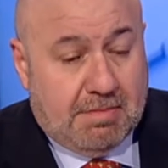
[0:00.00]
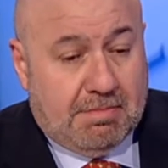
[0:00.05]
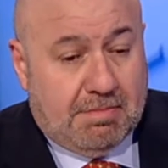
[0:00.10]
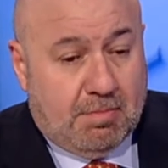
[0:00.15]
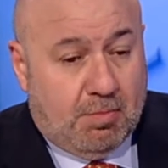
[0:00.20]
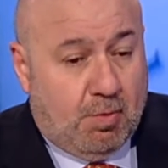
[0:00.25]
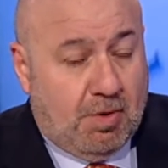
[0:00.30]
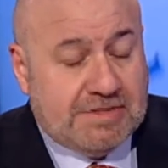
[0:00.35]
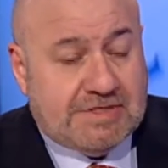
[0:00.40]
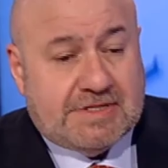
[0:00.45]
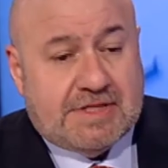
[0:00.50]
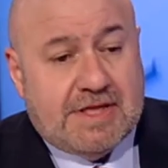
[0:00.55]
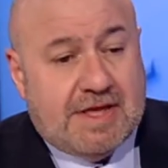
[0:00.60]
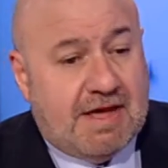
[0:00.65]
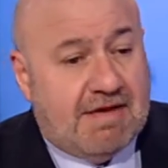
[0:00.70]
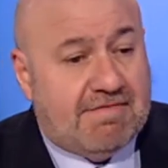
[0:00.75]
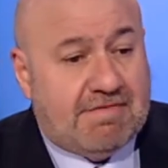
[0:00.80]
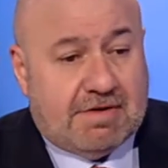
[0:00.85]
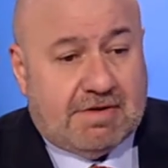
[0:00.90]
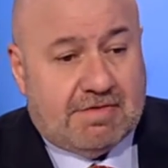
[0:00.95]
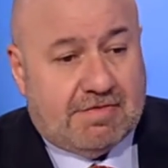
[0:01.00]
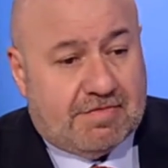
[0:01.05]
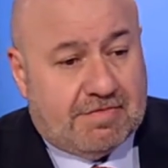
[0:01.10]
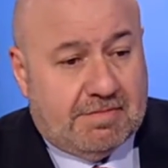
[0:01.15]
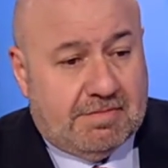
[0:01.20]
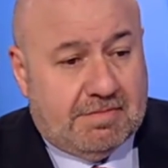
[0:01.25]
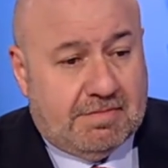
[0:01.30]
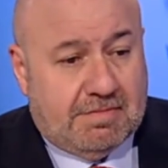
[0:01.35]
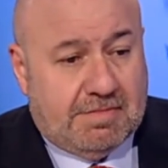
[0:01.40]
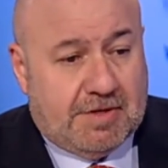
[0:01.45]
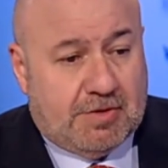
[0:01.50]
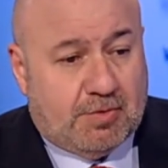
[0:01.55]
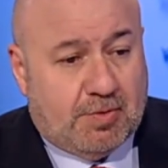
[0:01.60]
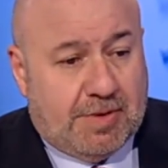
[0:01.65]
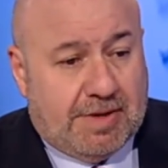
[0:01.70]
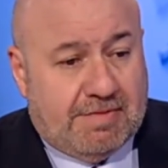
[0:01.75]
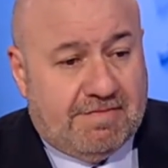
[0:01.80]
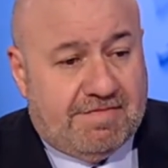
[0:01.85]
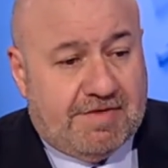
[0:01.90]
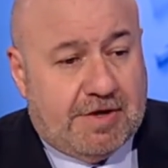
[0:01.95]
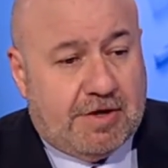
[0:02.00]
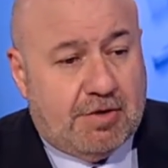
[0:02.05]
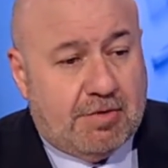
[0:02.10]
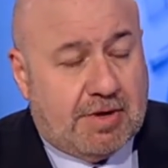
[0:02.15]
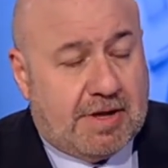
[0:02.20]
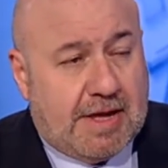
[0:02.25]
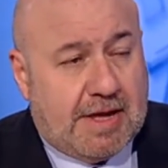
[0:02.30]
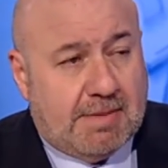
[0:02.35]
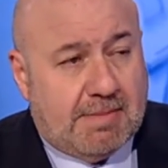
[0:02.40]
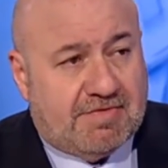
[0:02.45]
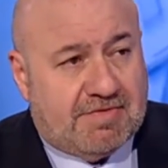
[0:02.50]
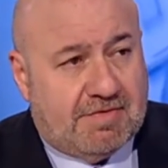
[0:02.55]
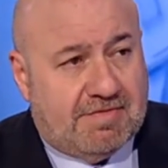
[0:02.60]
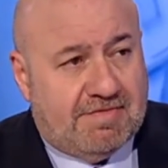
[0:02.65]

What's the evidence between video games and